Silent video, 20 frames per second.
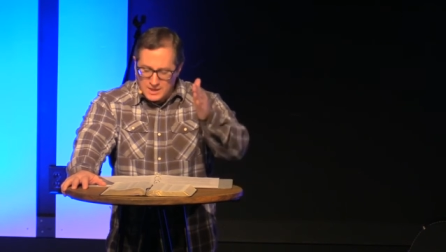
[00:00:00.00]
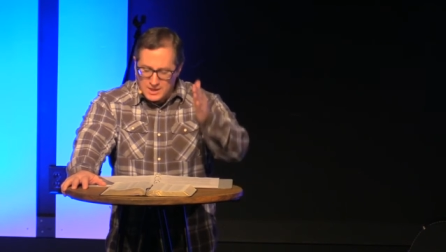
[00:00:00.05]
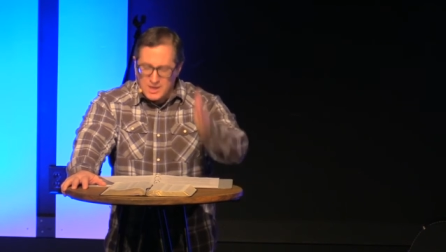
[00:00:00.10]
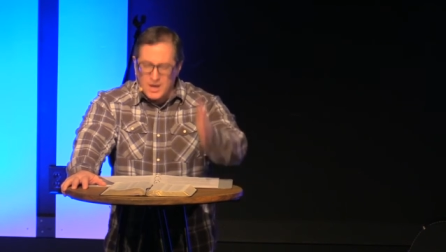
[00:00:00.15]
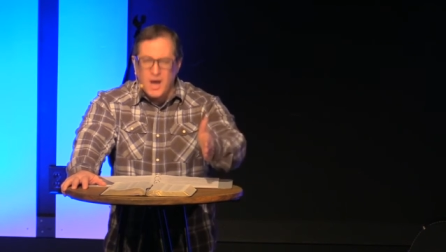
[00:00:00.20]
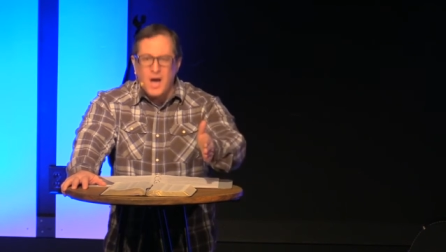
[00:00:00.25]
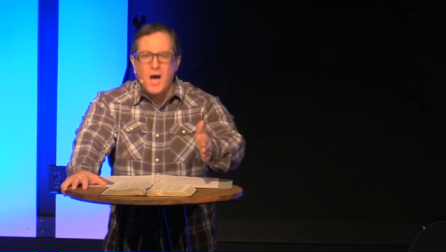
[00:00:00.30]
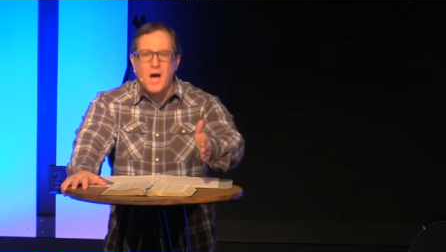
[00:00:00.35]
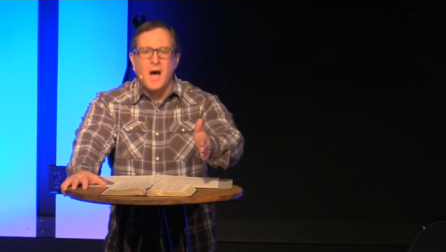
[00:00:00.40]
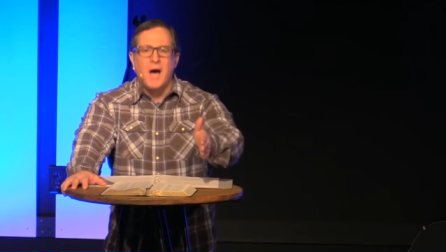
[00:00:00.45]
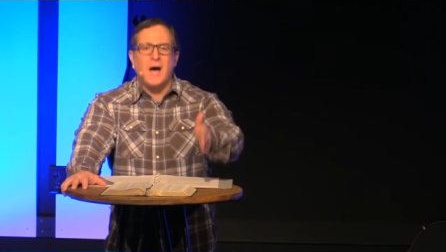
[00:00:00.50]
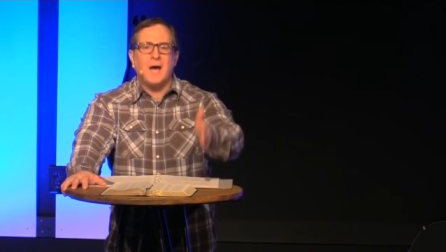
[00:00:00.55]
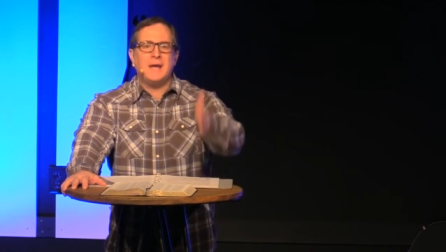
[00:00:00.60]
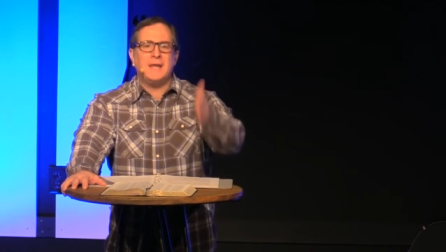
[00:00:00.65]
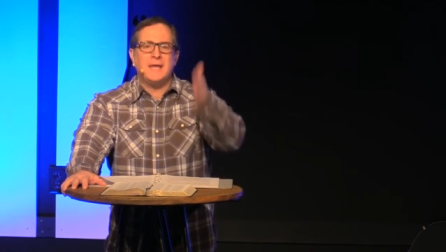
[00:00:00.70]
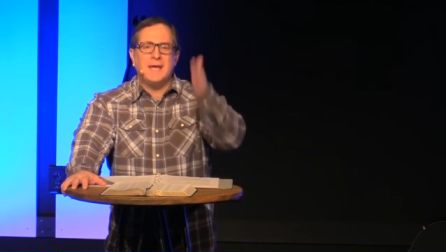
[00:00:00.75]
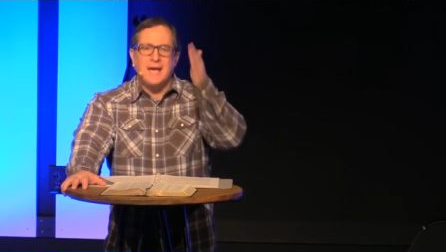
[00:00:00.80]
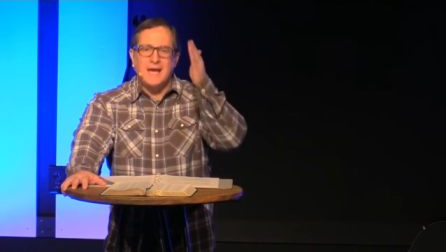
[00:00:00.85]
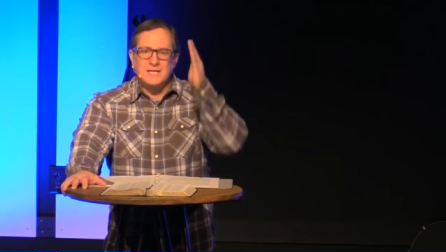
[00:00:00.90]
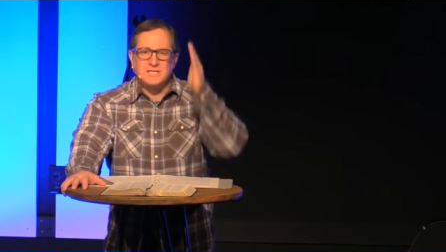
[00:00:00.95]

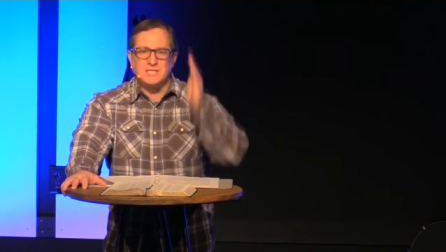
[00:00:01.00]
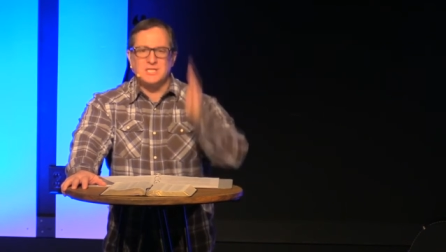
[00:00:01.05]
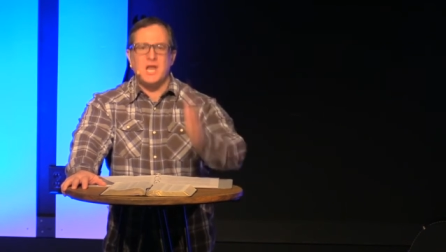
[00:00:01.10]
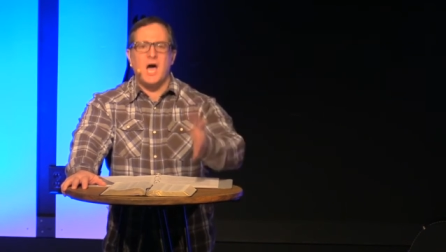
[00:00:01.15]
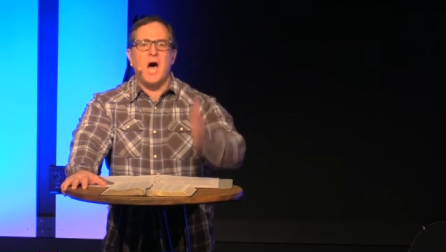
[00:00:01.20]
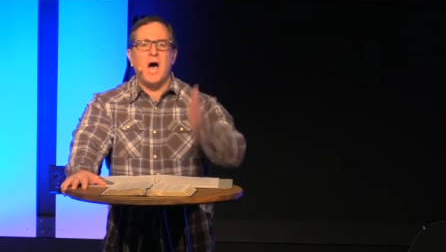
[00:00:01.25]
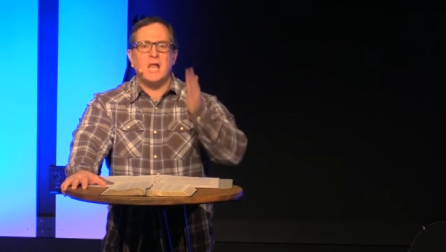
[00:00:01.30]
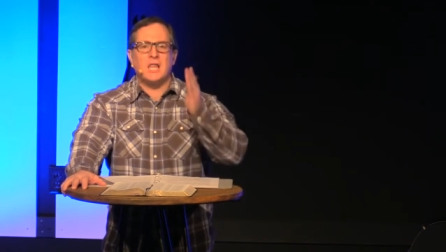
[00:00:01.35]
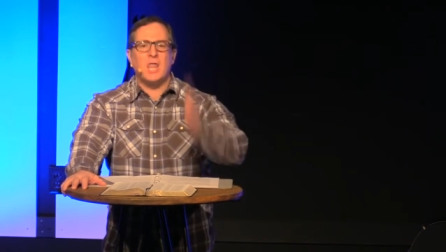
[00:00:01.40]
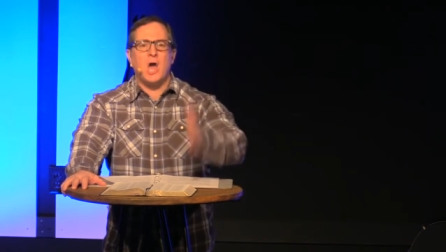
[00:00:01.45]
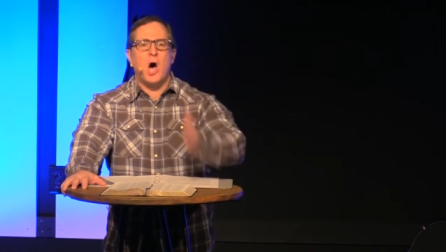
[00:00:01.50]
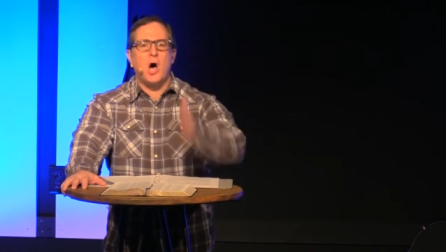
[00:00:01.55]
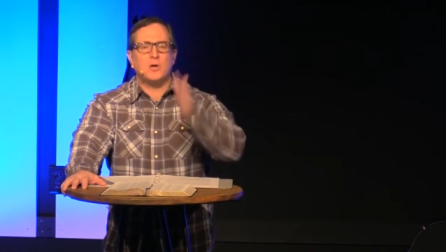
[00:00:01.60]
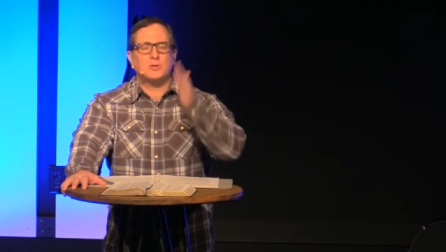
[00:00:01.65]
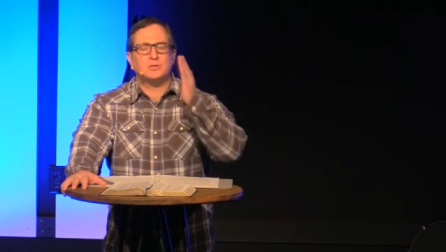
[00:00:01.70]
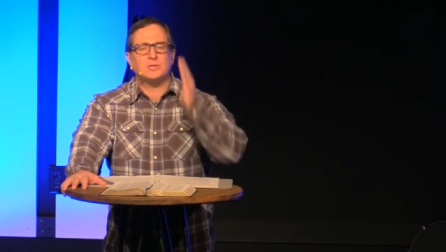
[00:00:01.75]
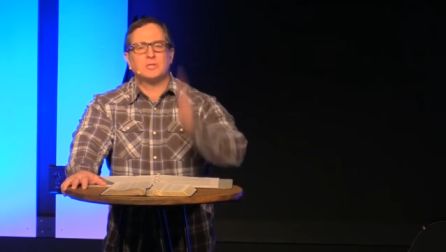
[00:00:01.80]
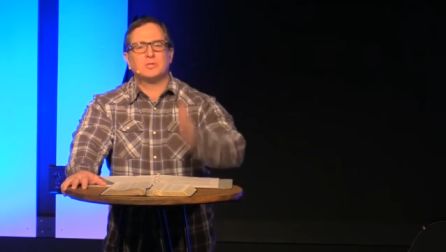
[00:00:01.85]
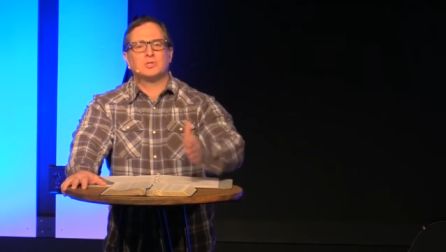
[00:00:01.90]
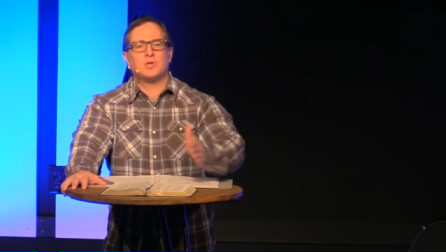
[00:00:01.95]
God has not
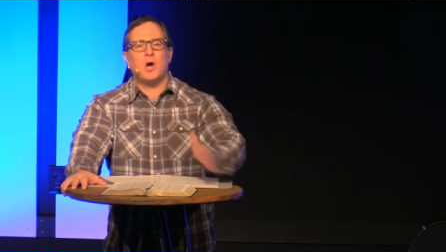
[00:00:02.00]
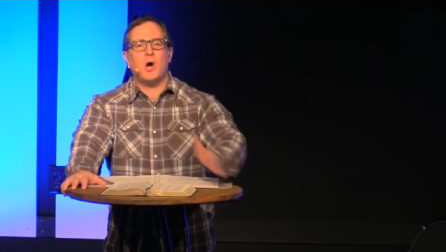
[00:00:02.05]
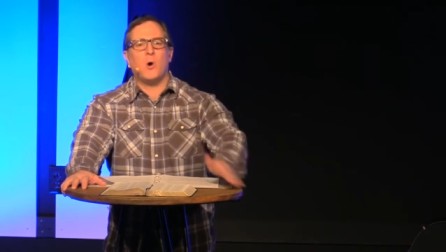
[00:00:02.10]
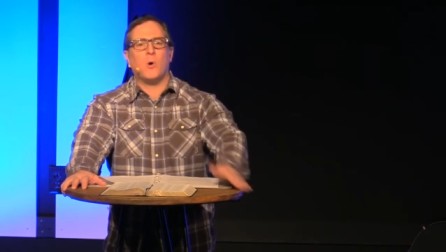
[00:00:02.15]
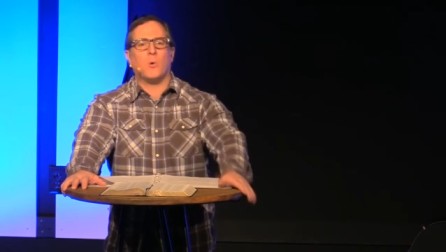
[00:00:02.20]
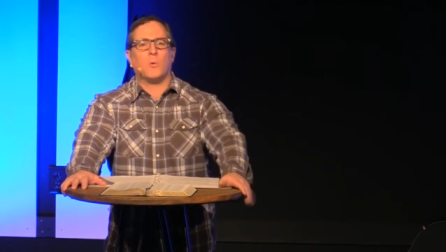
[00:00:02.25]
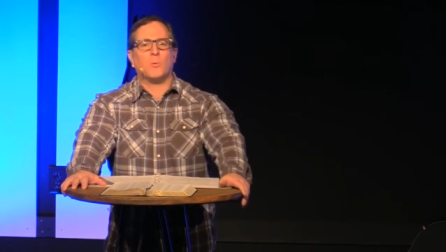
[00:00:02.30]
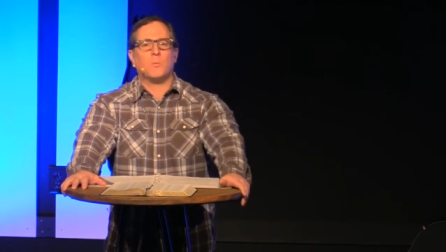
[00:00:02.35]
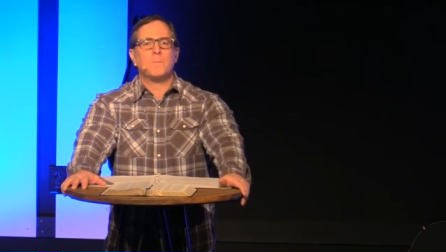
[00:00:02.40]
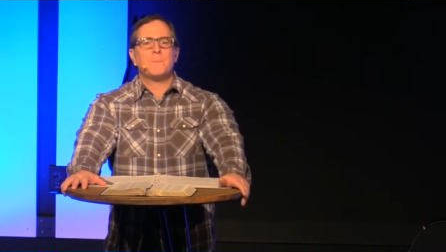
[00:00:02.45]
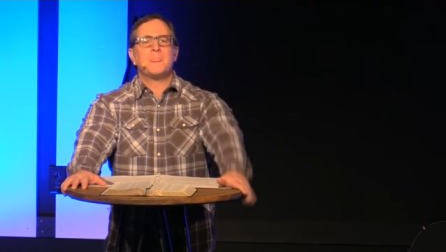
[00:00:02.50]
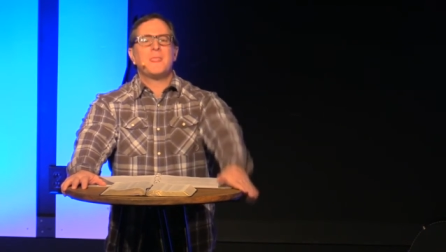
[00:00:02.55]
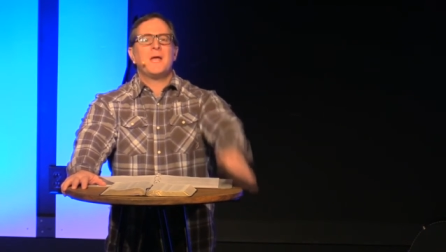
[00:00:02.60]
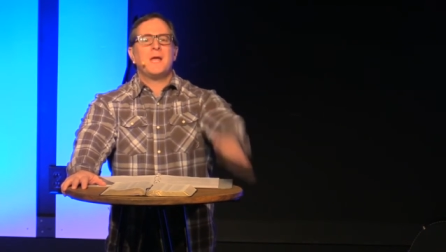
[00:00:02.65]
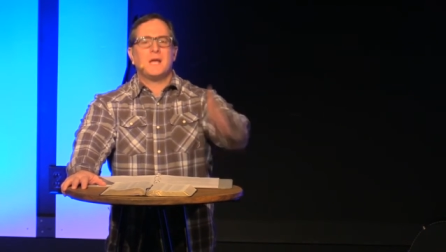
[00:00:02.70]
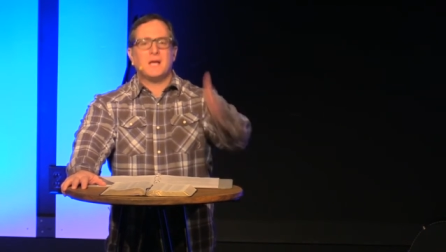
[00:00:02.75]
lost control.